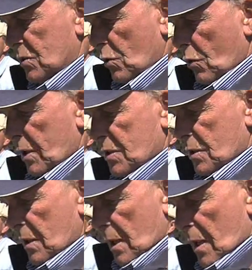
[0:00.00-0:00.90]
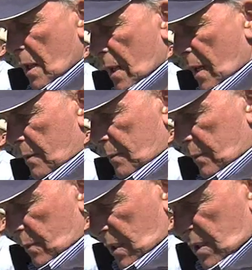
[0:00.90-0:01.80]
horse, and
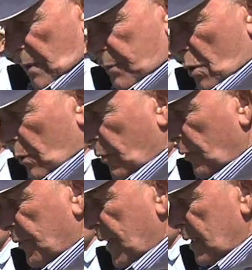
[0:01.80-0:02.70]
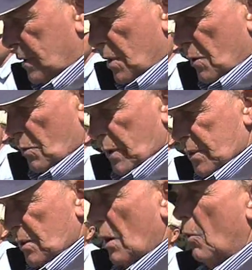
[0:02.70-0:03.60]
he's got beautiful feet too,
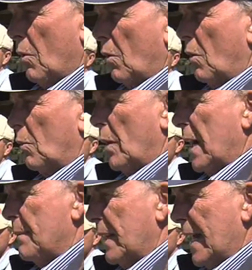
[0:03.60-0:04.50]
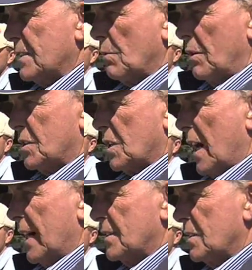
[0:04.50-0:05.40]
which go a long way. I mean, that's where it
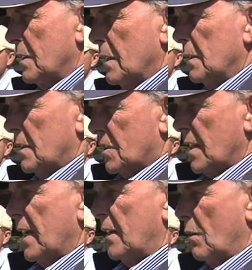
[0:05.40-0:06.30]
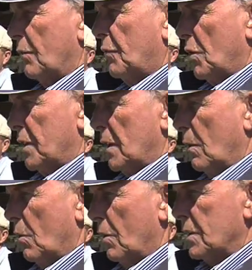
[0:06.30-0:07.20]
starts saying no foot, no
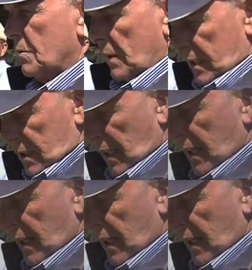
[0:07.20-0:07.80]
horse when he's got a